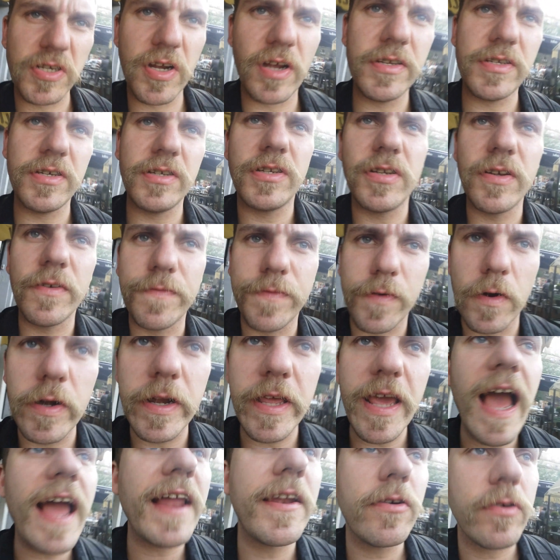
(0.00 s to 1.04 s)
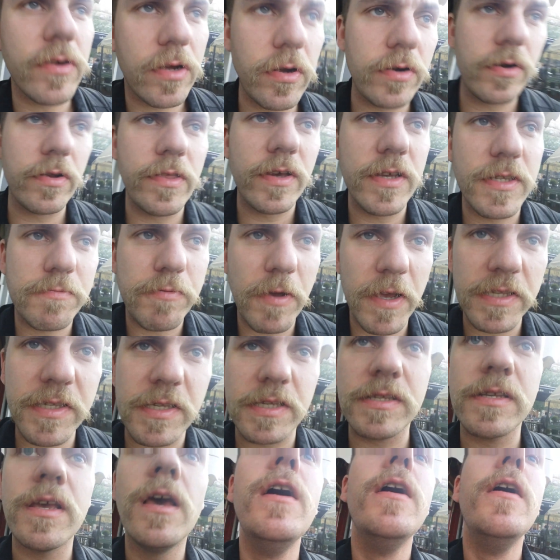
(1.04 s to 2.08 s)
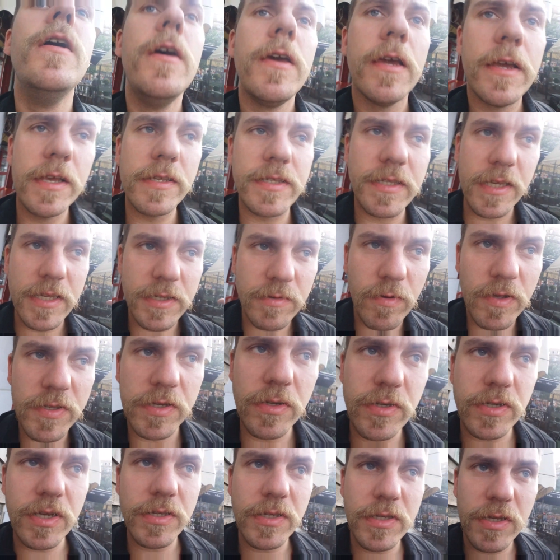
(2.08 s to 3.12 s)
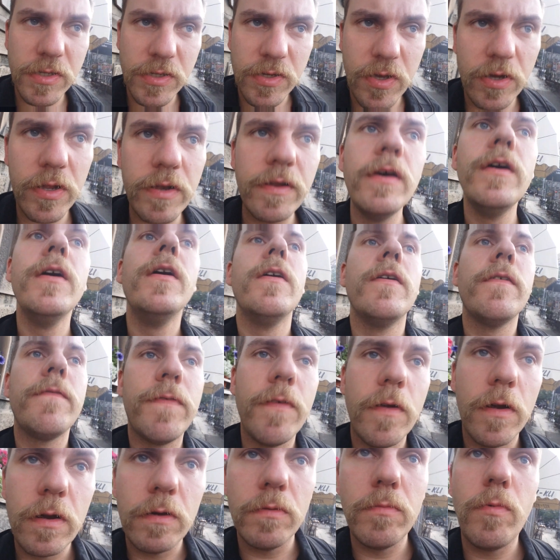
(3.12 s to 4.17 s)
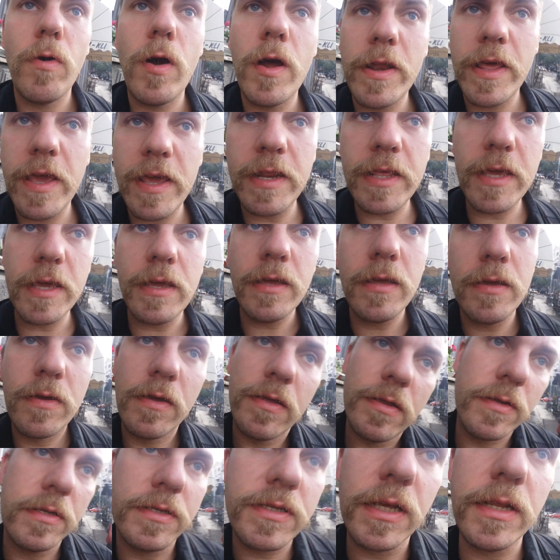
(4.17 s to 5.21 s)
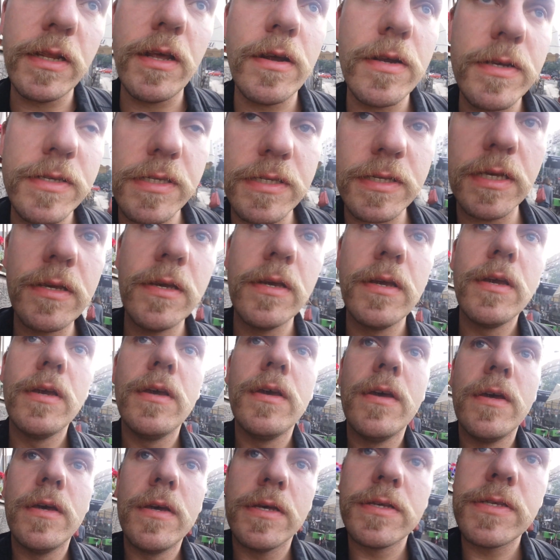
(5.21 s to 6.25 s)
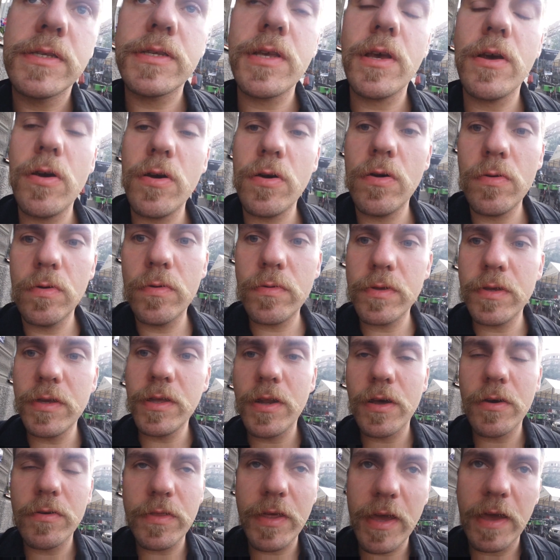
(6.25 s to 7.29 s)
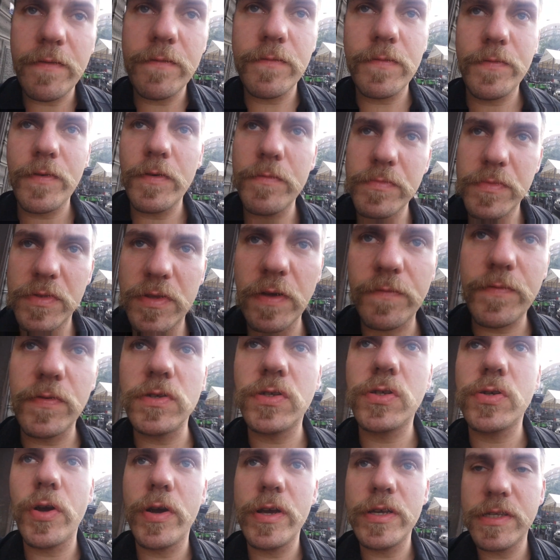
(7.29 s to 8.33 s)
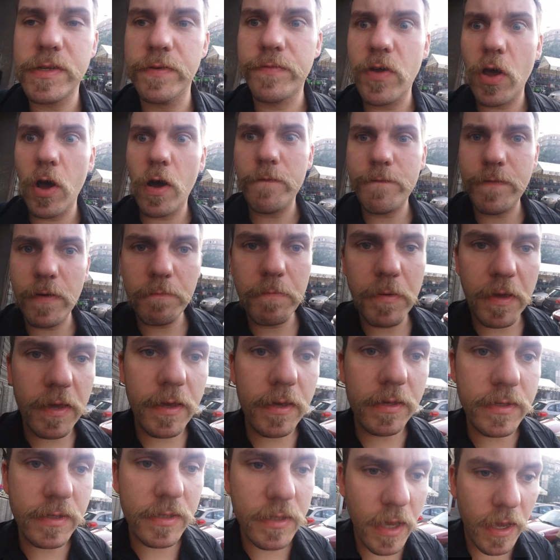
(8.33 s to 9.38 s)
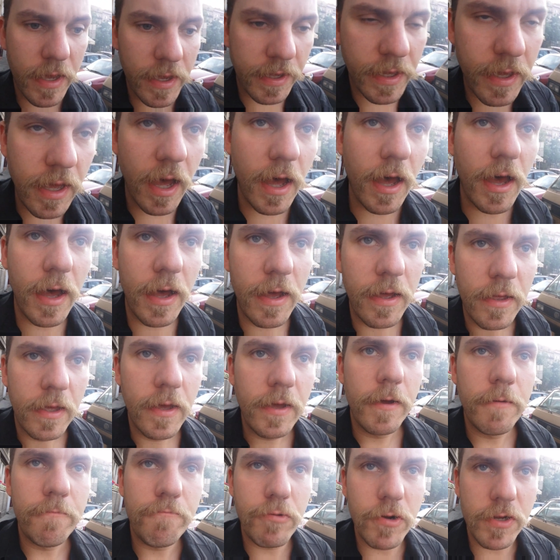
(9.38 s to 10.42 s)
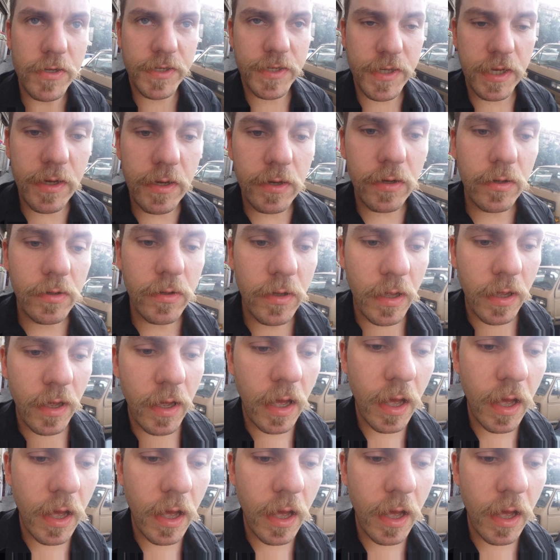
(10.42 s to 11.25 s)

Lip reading: charge you 240. I don't go to those places because these ones are just as good for 180 dinars. So, you know, they have different choice of coffee beans like Brazil,